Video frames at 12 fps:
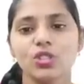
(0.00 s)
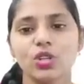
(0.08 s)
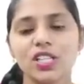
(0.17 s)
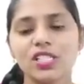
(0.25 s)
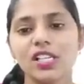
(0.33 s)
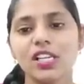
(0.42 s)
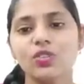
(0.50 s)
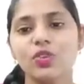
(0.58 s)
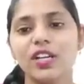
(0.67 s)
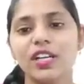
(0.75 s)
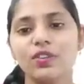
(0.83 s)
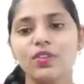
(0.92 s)
So recently in
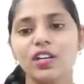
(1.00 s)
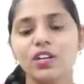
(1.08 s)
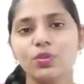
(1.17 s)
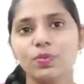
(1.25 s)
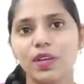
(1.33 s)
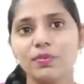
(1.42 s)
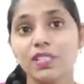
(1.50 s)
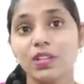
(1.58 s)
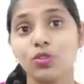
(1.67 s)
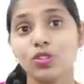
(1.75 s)
2022 prelims there